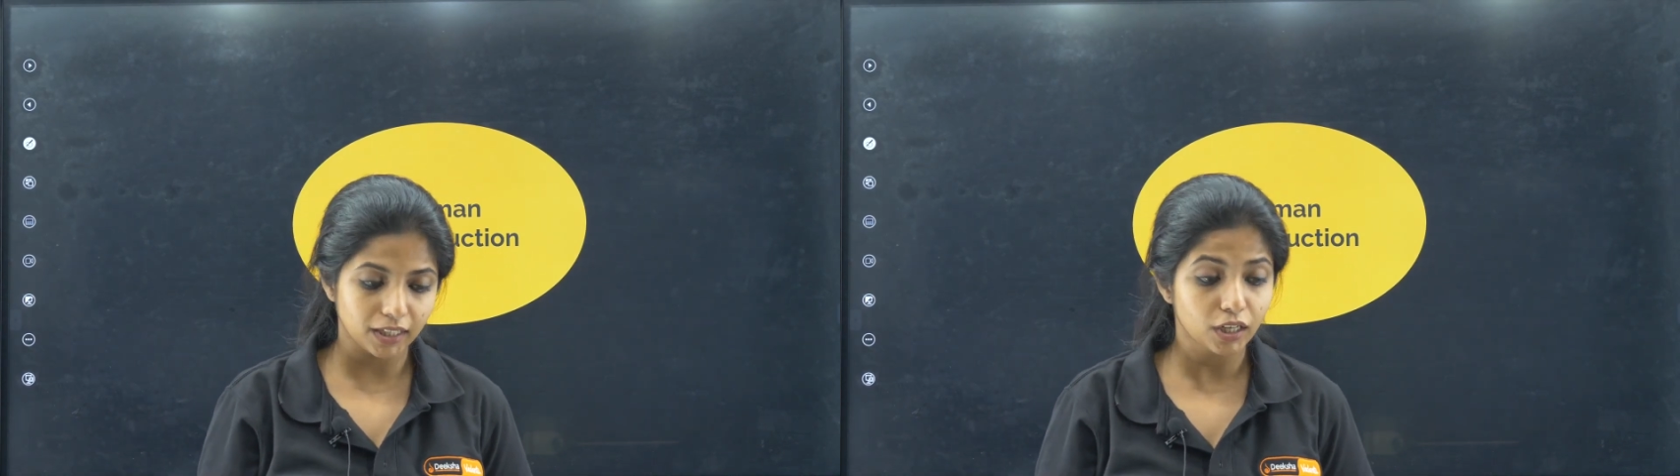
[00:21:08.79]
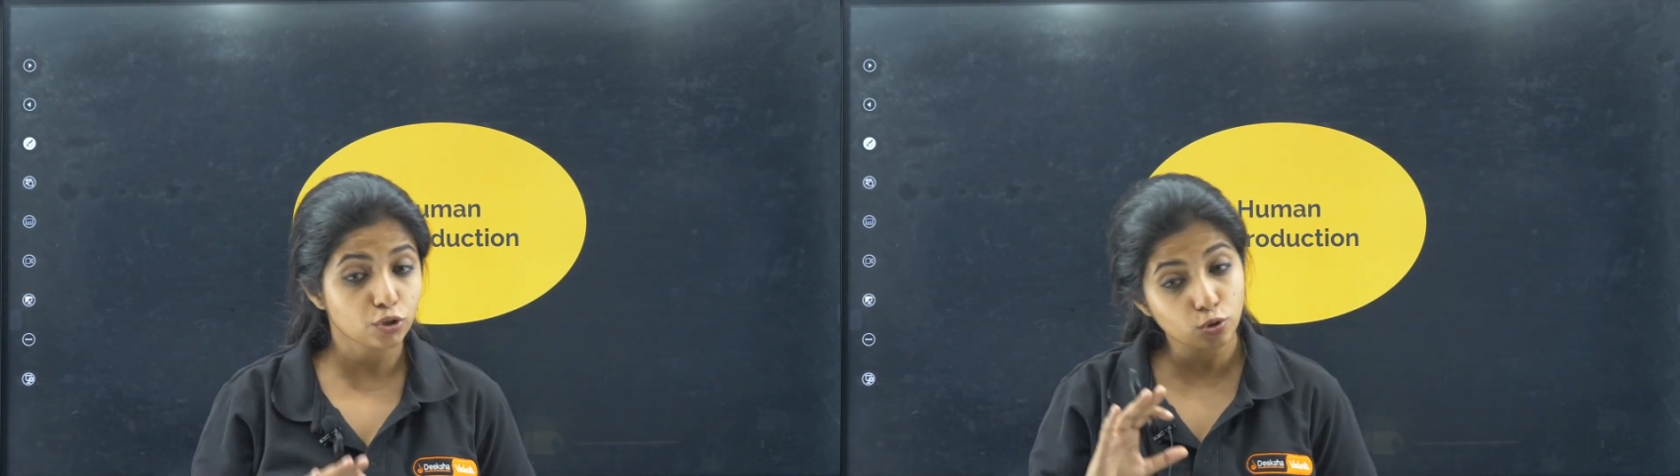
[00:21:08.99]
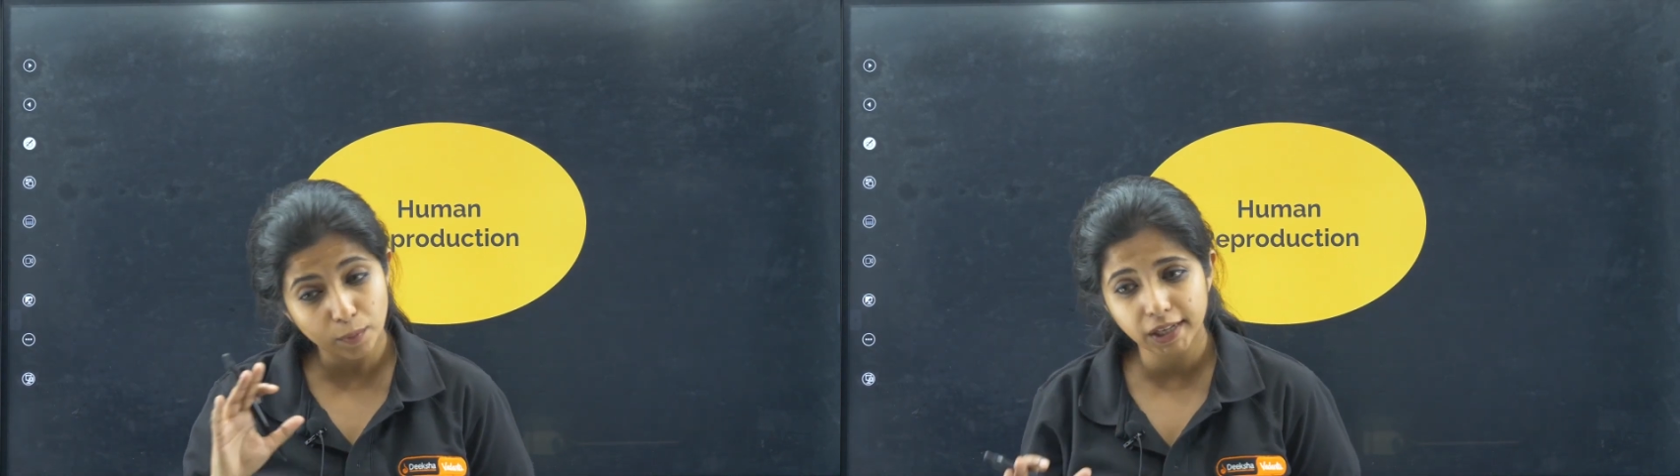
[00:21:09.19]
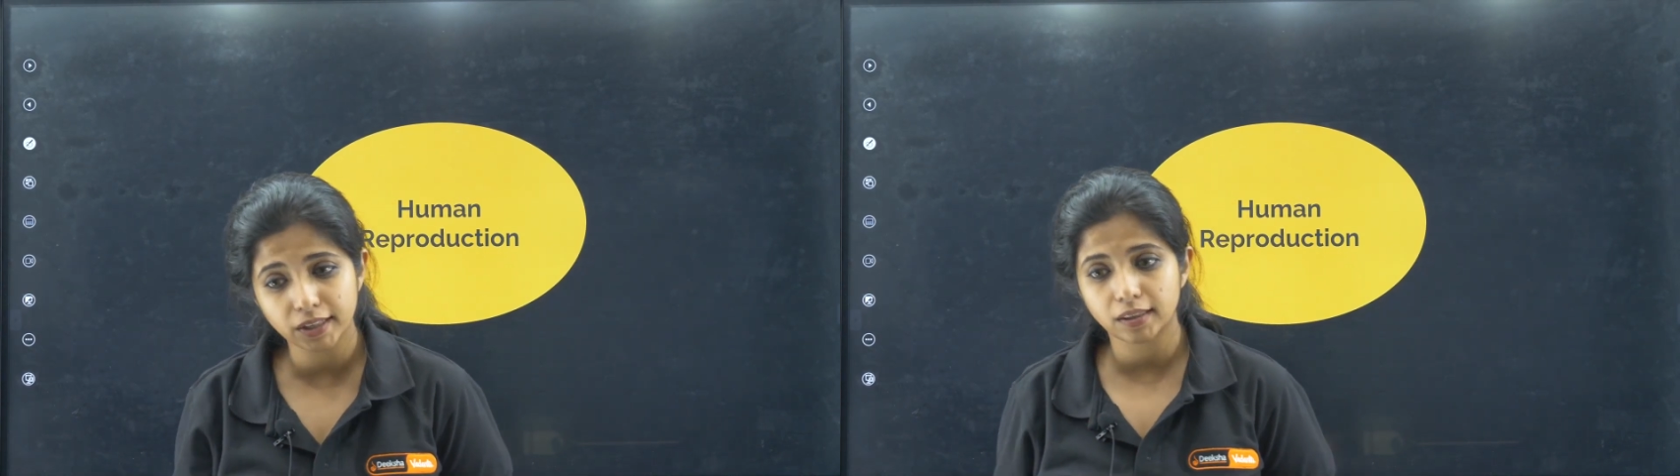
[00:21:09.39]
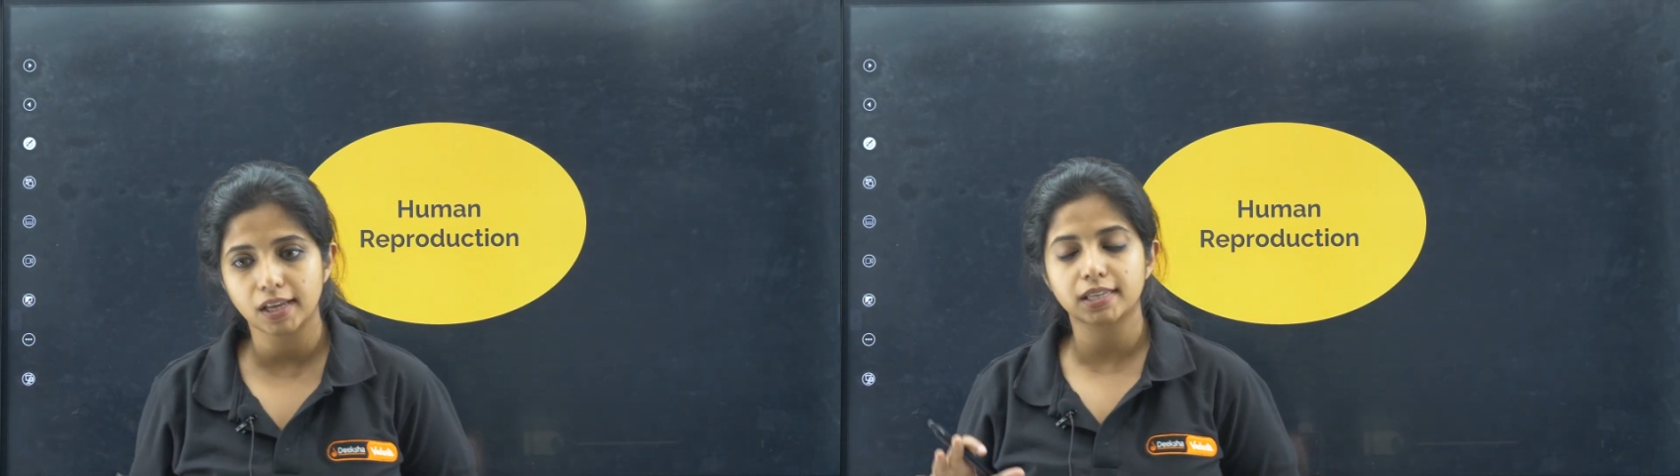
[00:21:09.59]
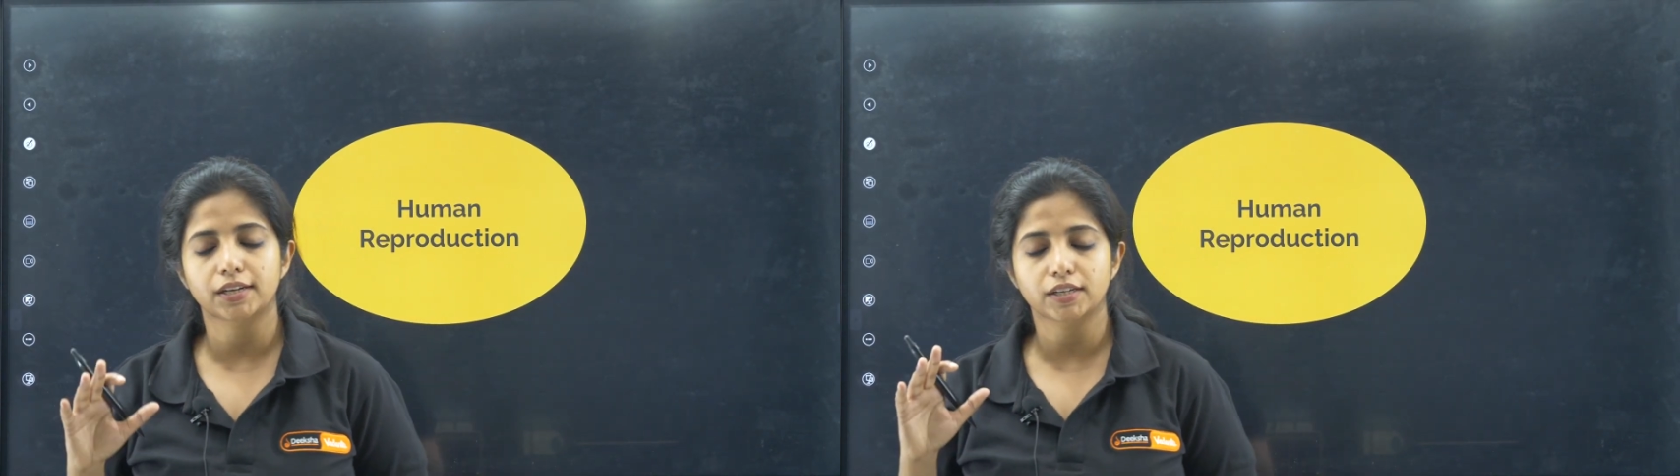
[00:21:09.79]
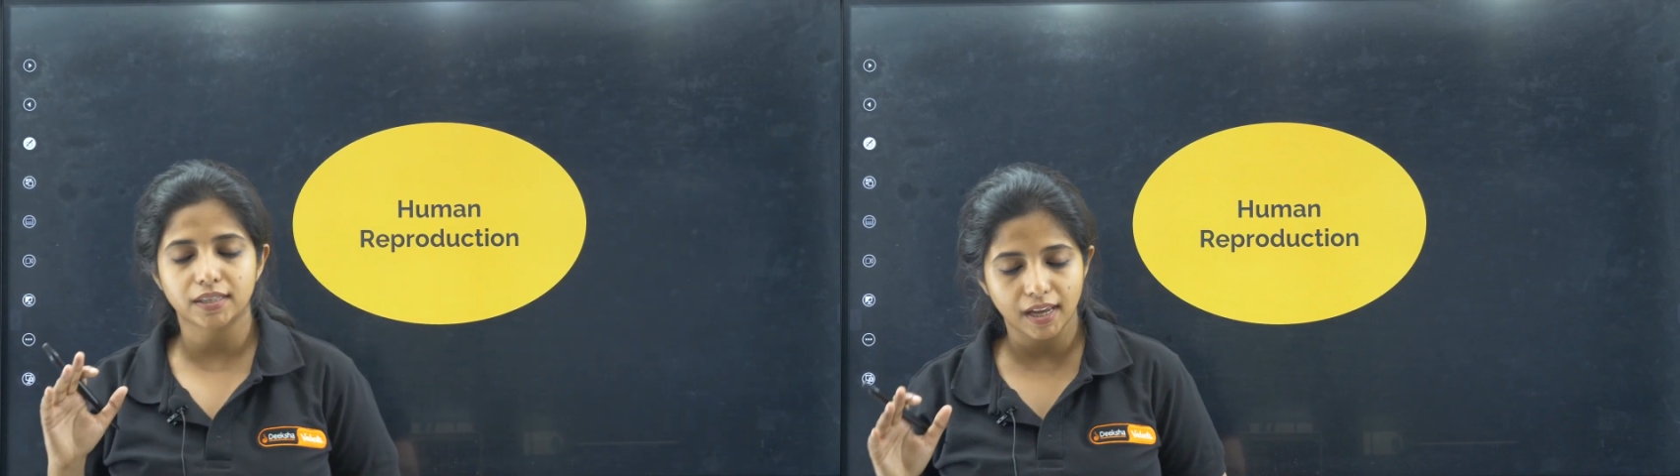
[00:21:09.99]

There are so many other things that is